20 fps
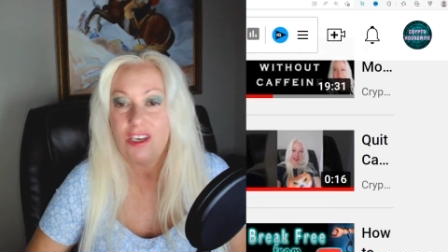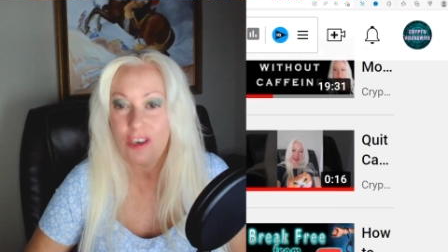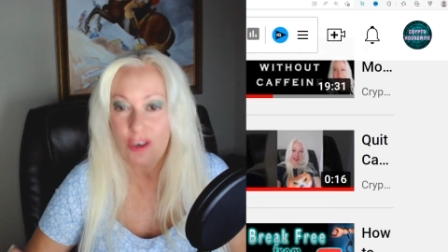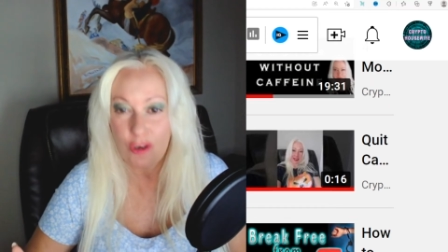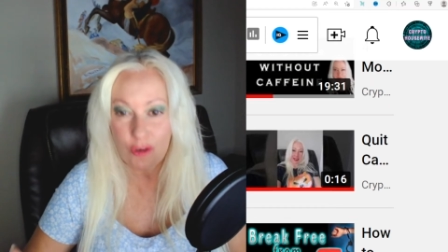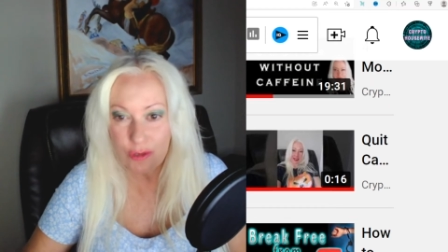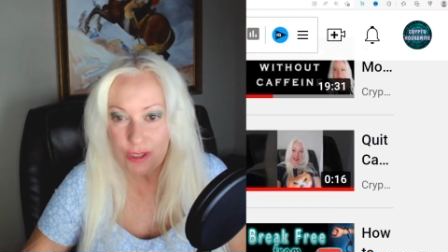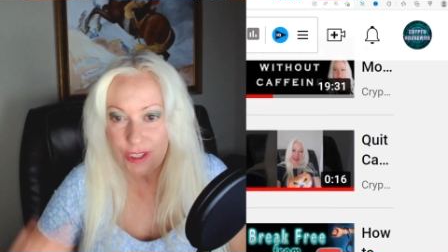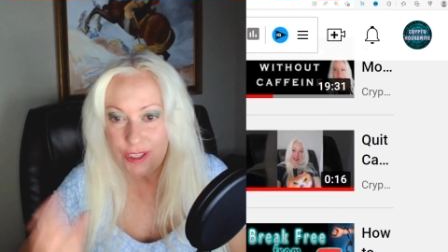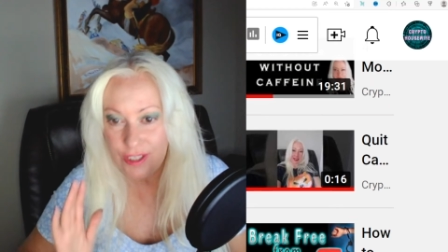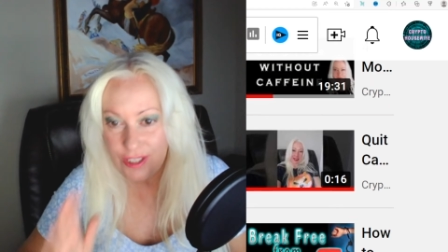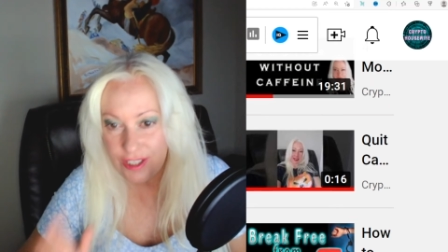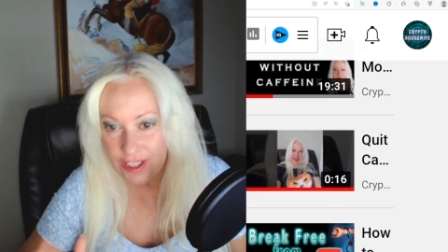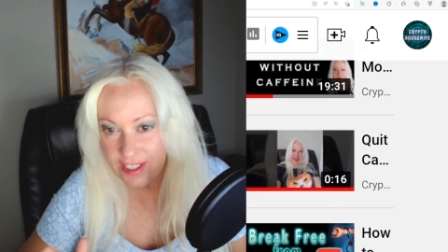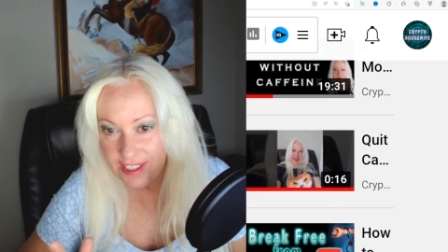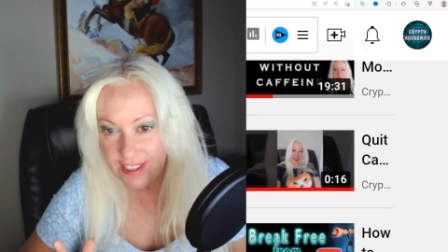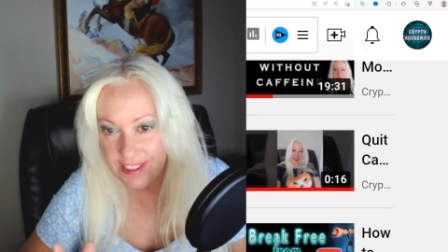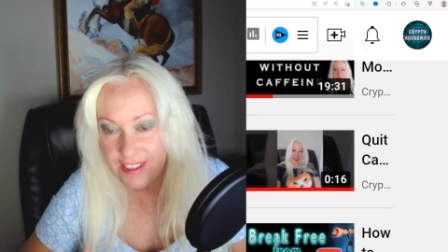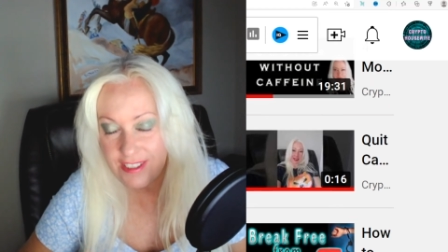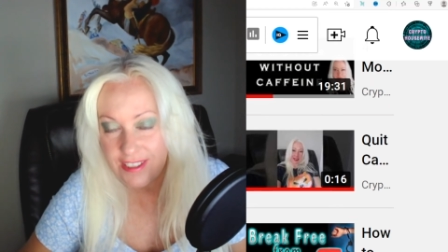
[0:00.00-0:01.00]
only good
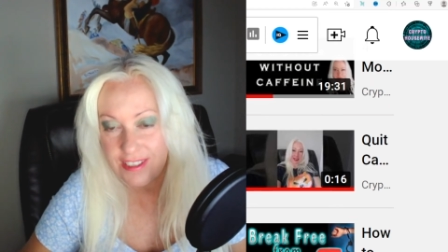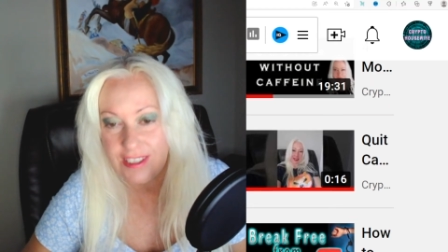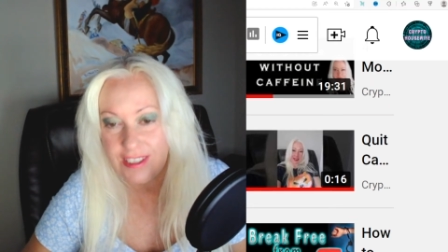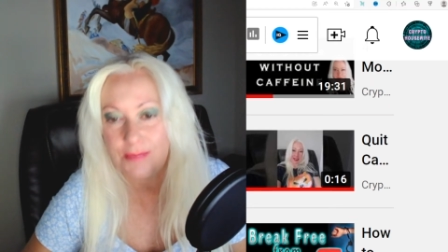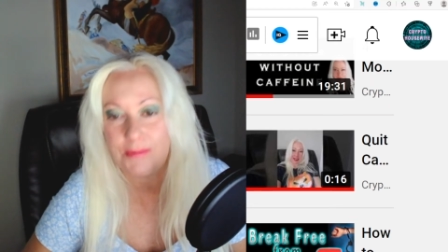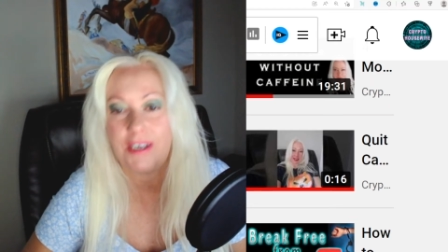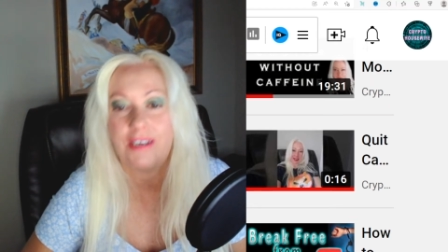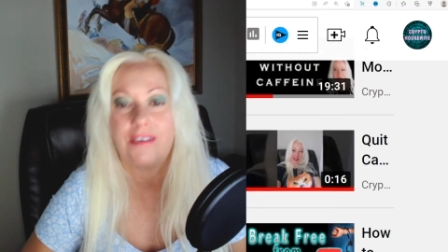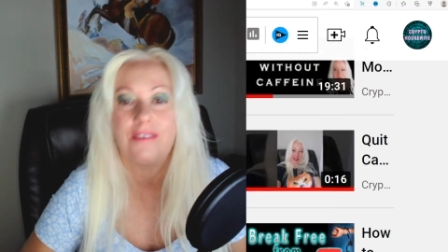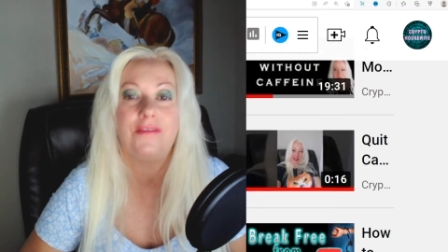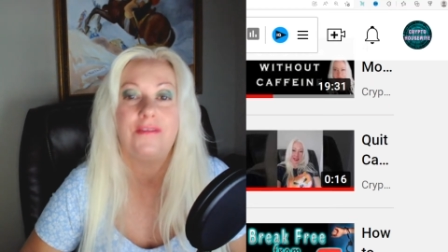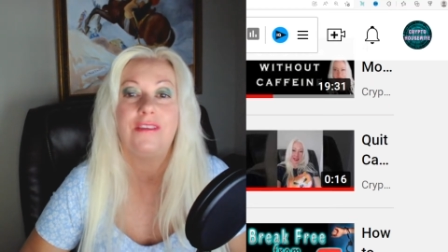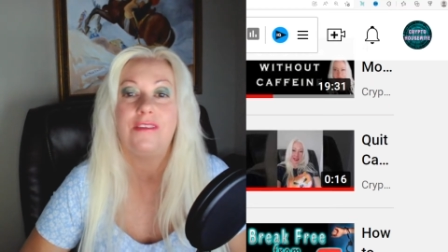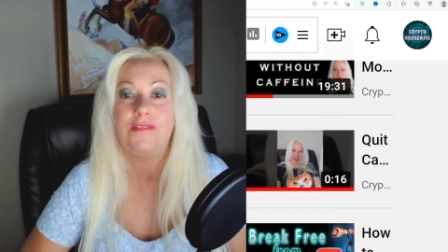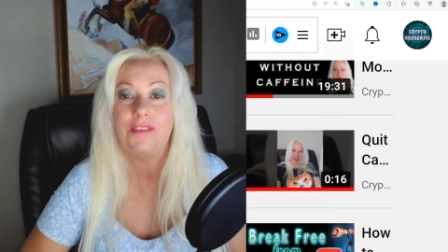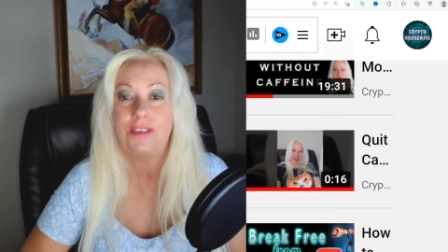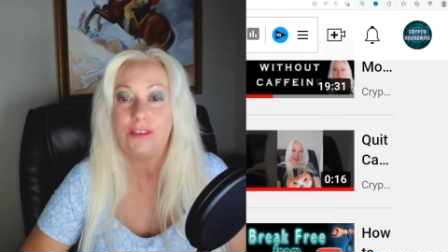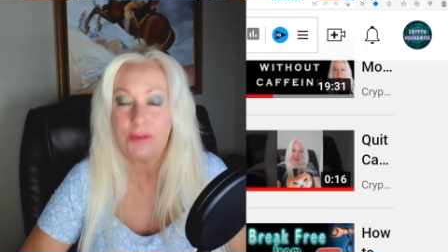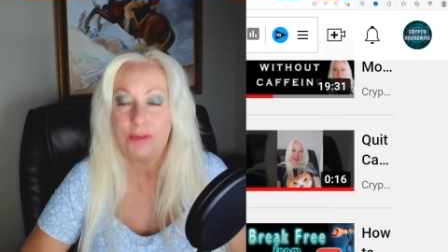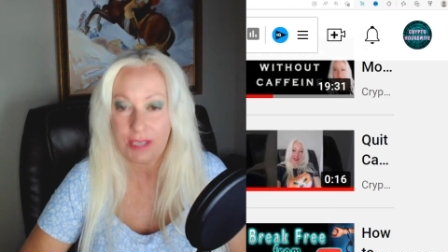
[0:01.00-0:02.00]
things can come out of it
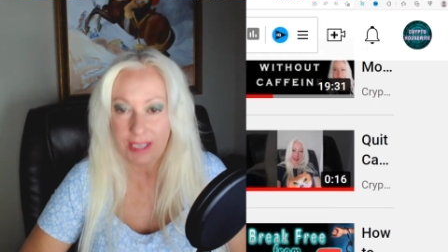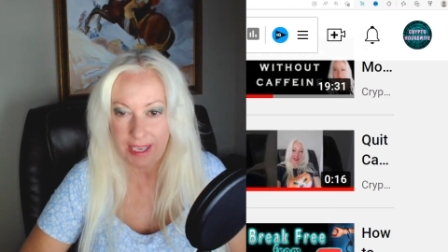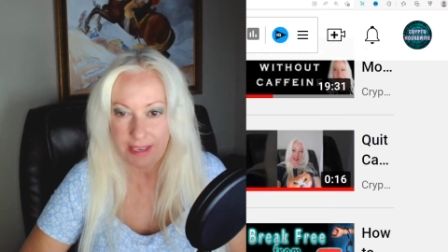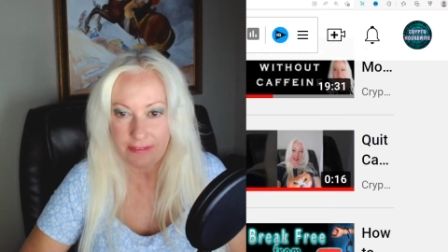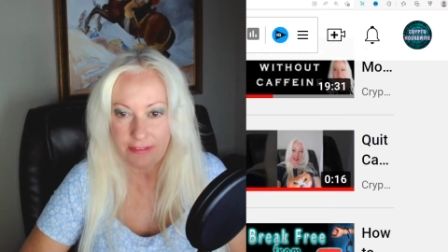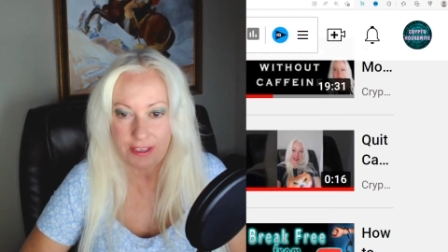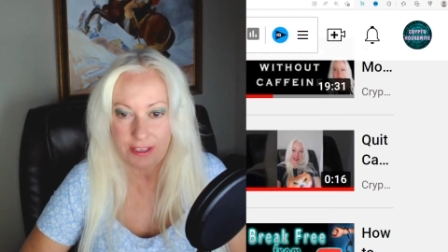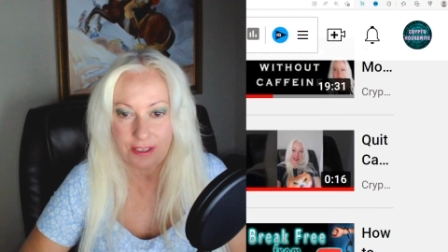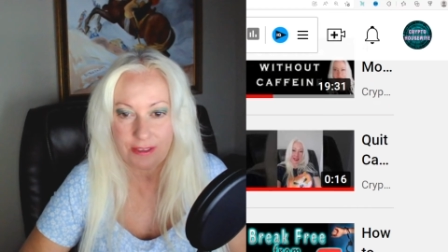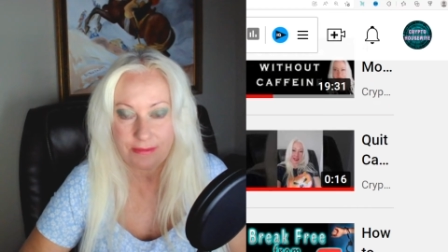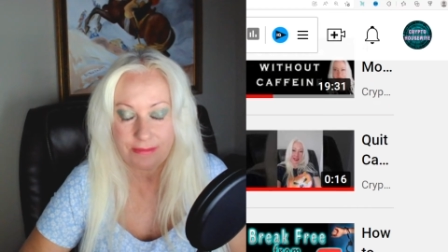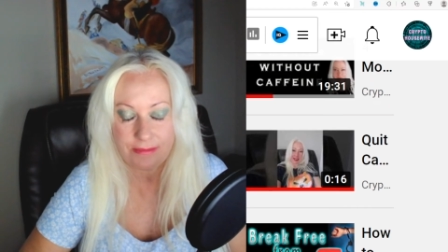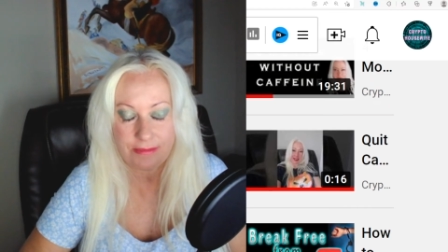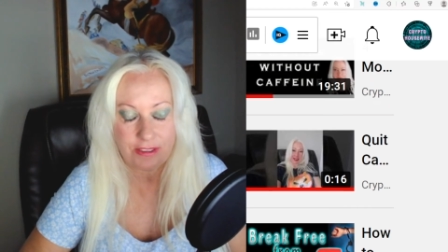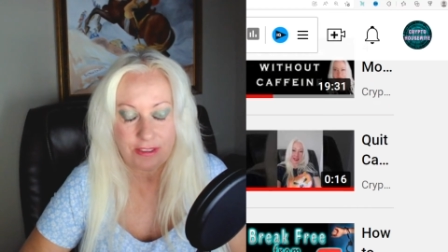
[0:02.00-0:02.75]
if you quit caffeine.